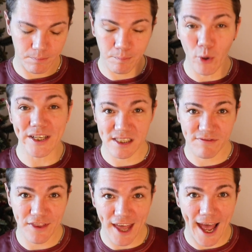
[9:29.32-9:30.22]
points
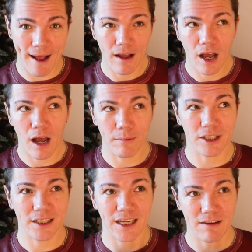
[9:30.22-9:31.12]
for that. I'm
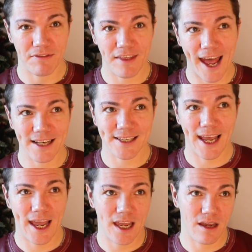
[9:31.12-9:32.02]
going to give that
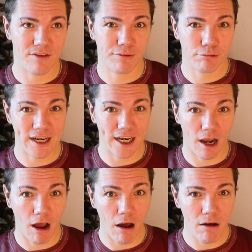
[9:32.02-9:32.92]
a
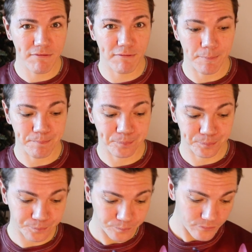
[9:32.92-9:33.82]
3.5.
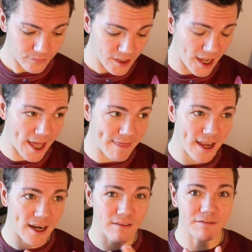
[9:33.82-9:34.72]
And
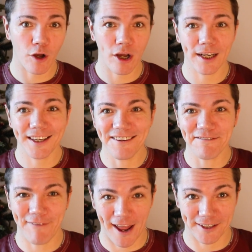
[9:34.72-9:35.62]
then finally,
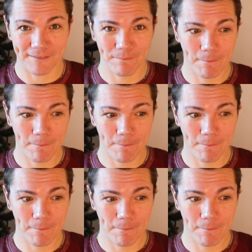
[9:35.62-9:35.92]
fun.